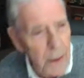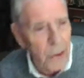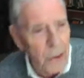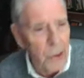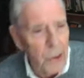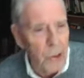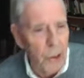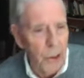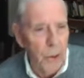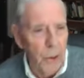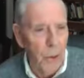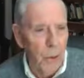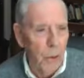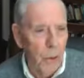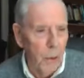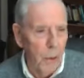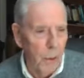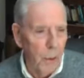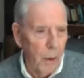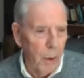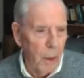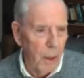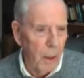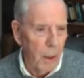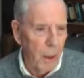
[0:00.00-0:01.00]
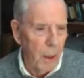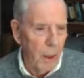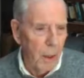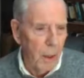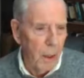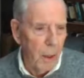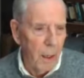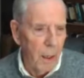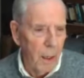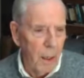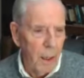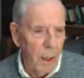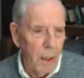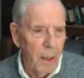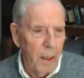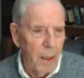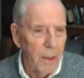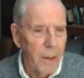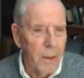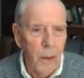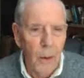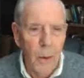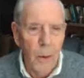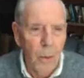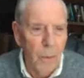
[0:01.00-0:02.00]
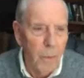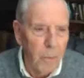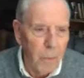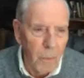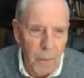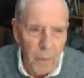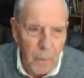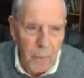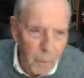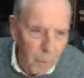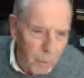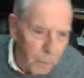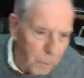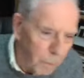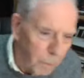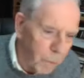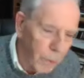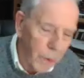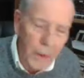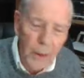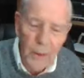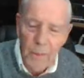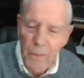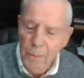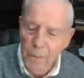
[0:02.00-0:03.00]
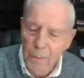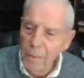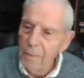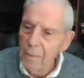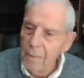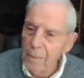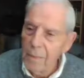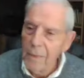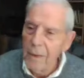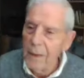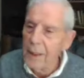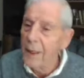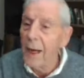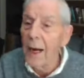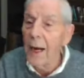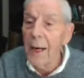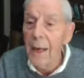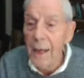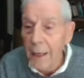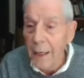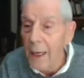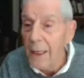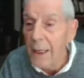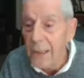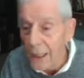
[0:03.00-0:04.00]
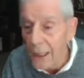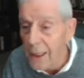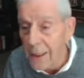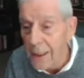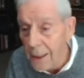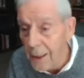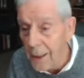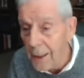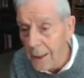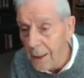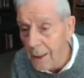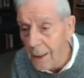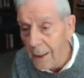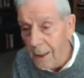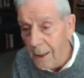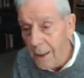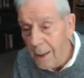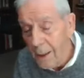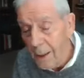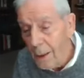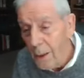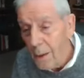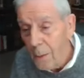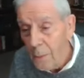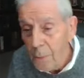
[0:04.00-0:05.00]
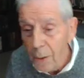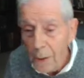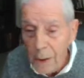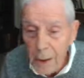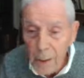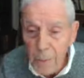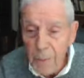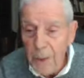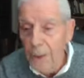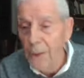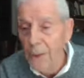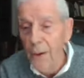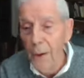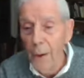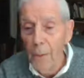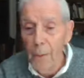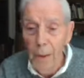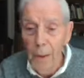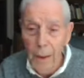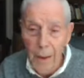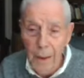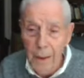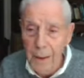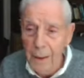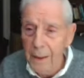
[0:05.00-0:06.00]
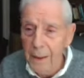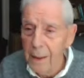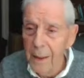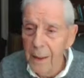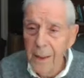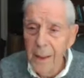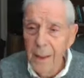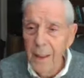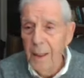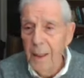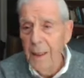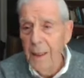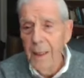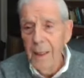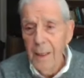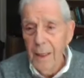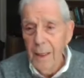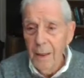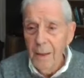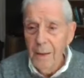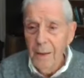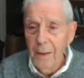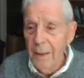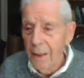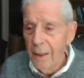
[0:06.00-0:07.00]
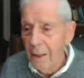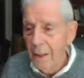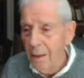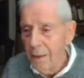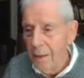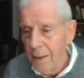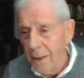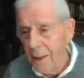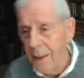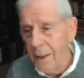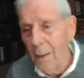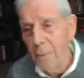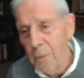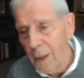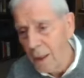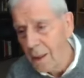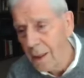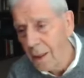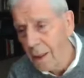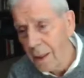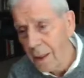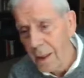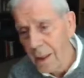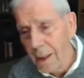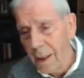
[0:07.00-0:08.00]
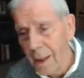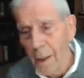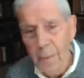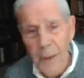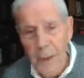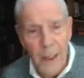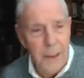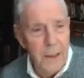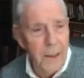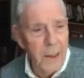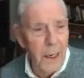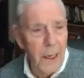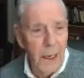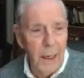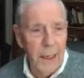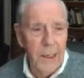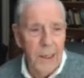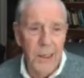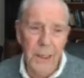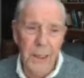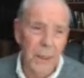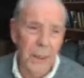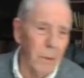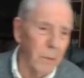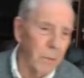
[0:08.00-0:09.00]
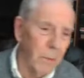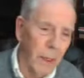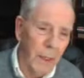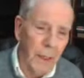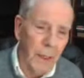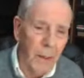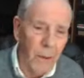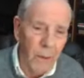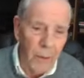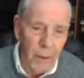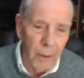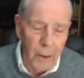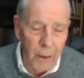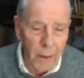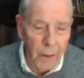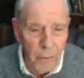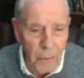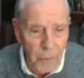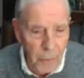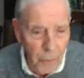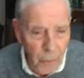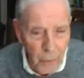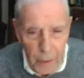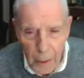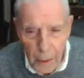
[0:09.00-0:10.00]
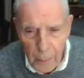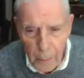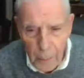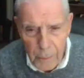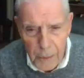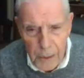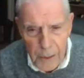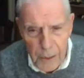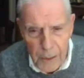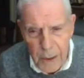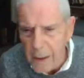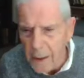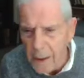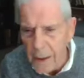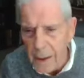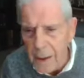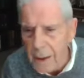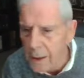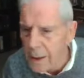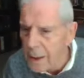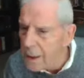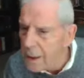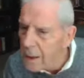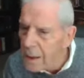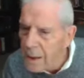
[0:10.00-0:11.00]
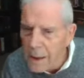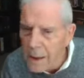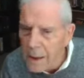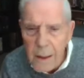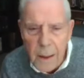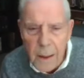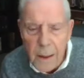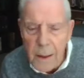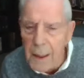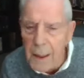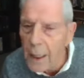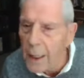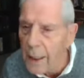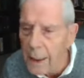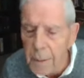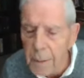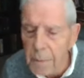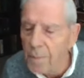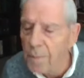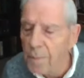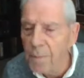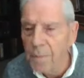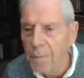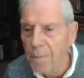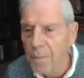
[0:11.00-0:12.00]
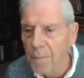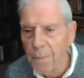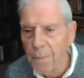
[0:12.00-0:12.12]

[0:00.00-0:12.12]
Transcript: to a child, don't put him, like I, as I did, put him in trouble and give him a couple of texts that are really hard for him. Just, just, just tell him,